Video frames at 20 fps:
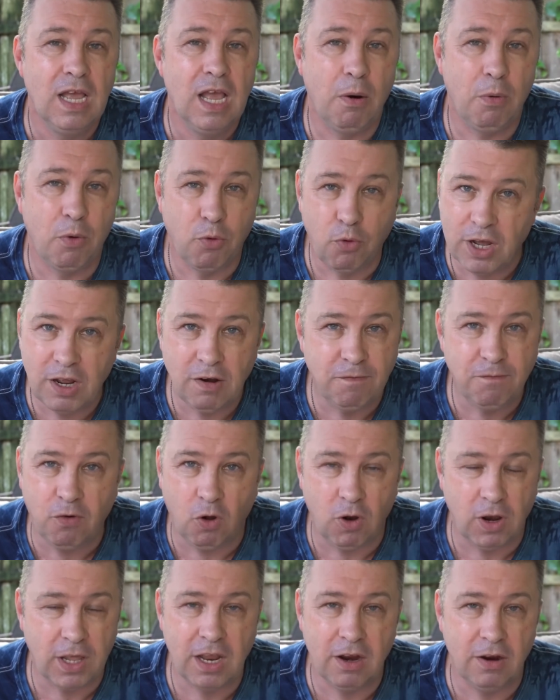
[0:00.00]
Our
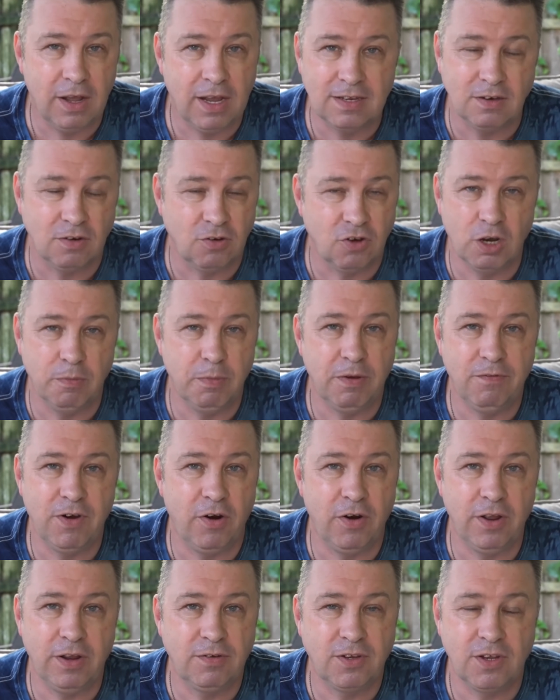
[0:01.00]
rainfall here isn't going to be
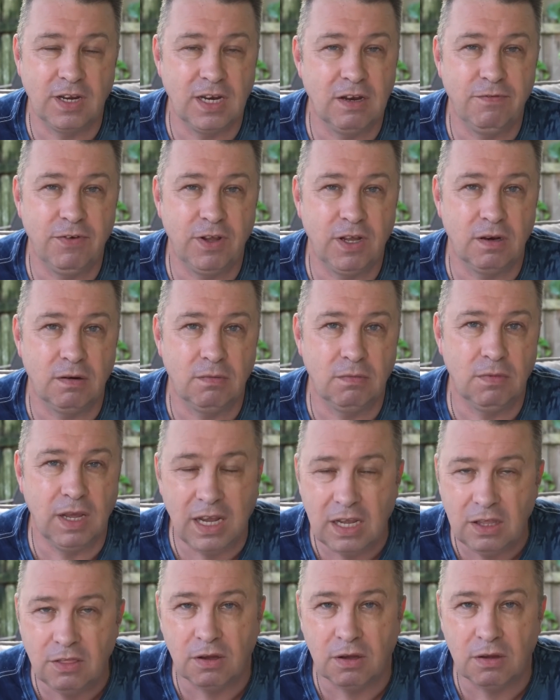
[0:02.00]
very significant
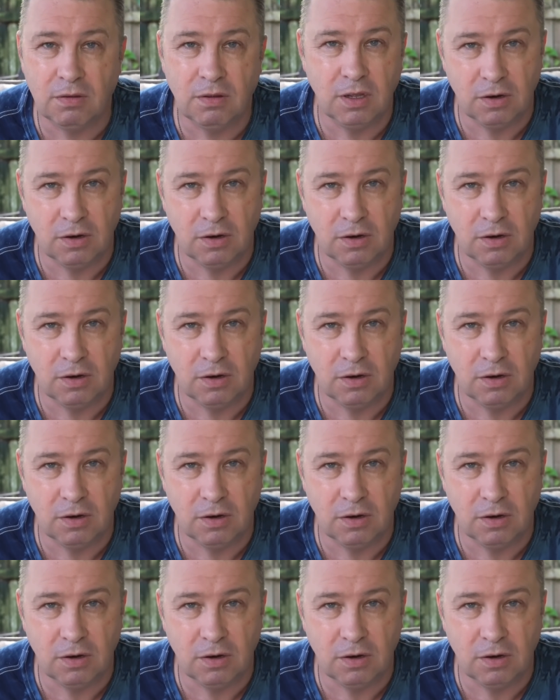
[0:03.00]
either,